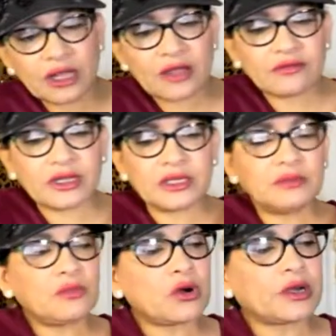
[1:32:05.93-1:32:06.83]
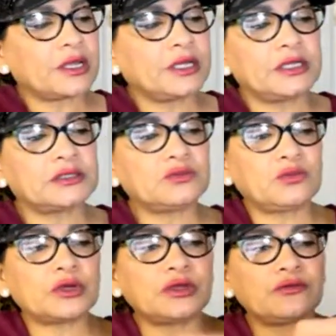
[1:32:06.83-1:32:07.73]
have any markings
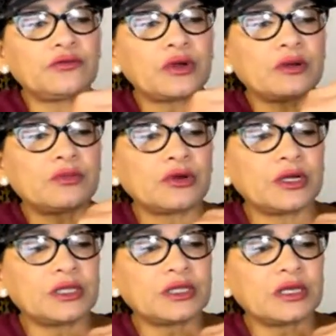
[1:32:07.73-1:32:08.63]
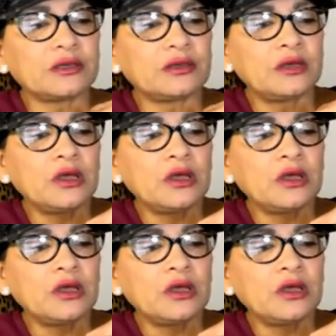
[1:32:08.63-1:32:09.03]
where they're from or anything.